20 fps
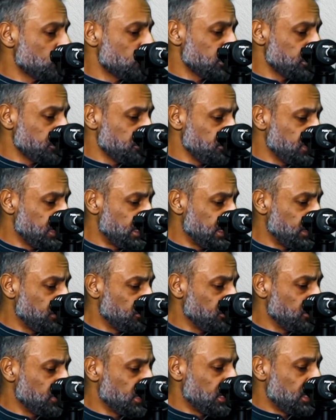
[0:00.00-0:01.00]
or a
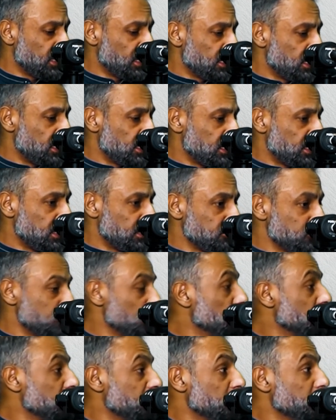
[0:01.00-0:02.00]
meme,
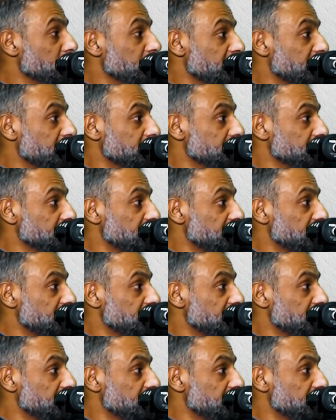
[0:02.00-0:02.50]
don't forward it.